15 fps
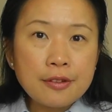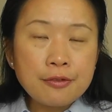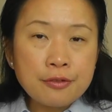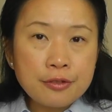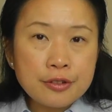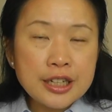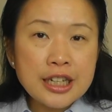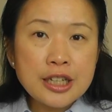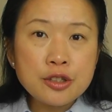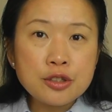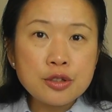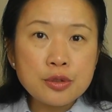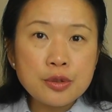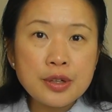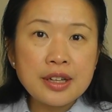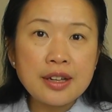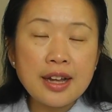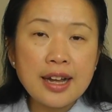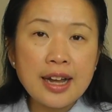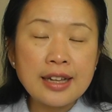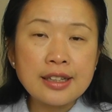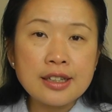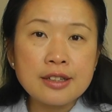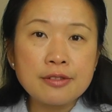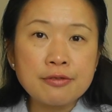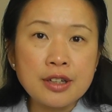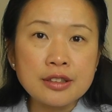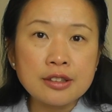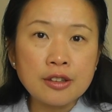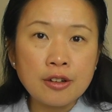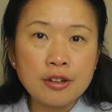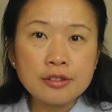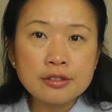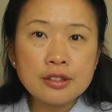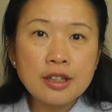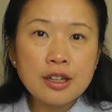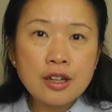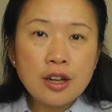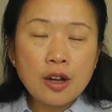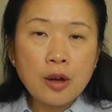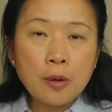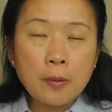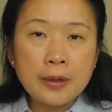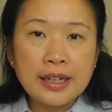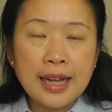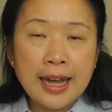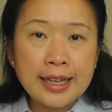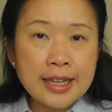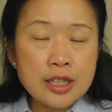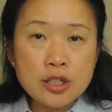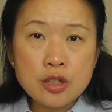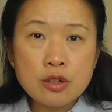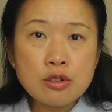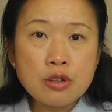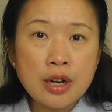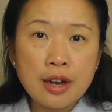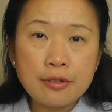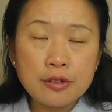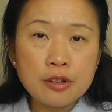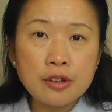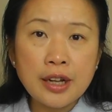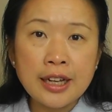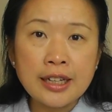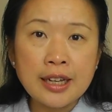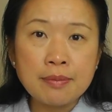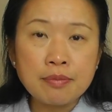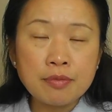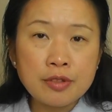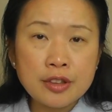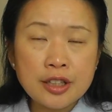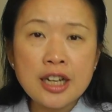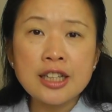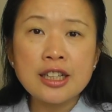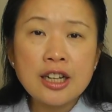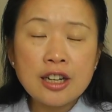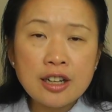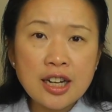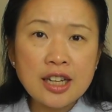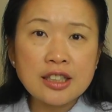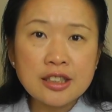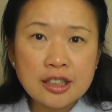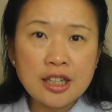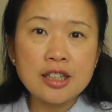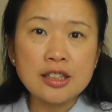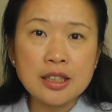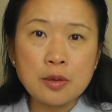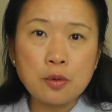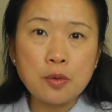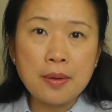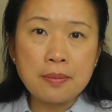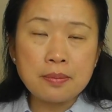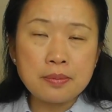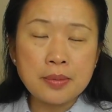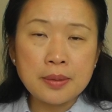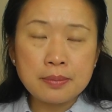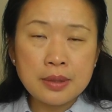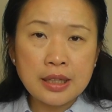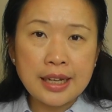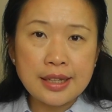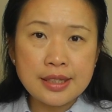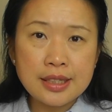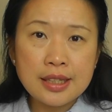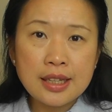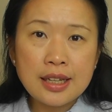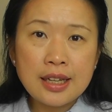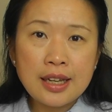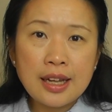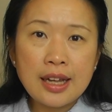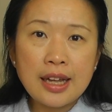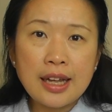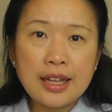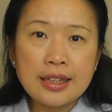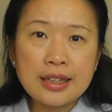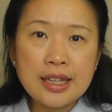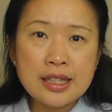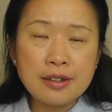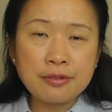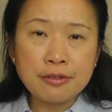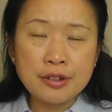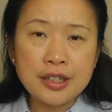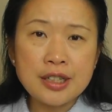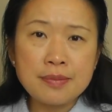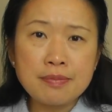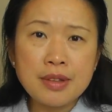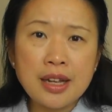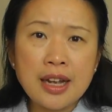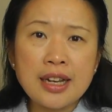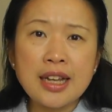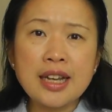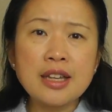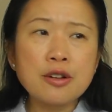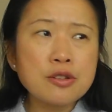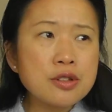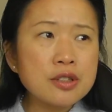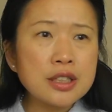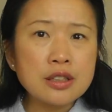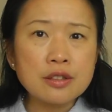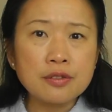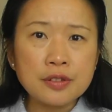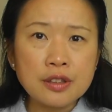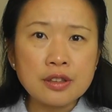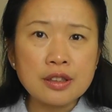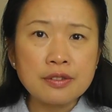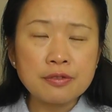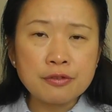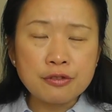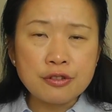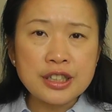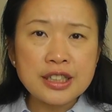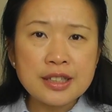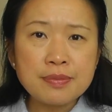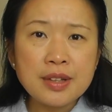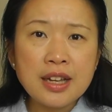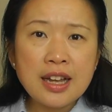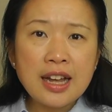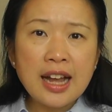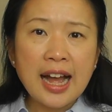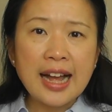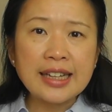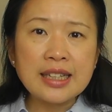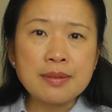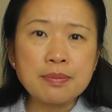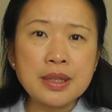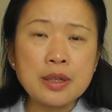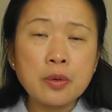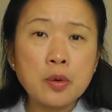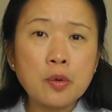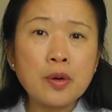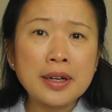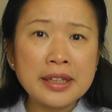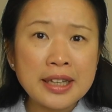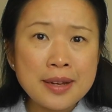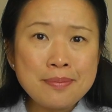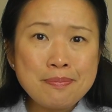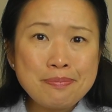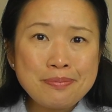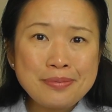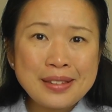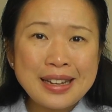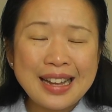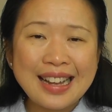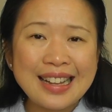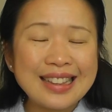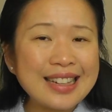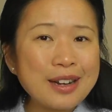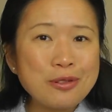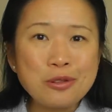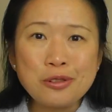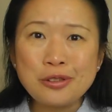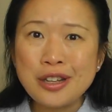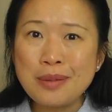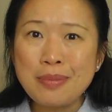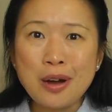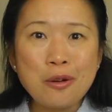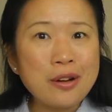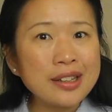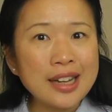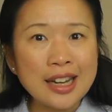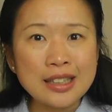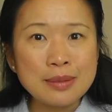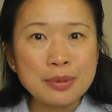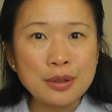free to do it either from the home or when I can still travel and I'm not locked down in one place. And that's a freedom. And I also need to feel the freedom I can be who I am and not worry about what other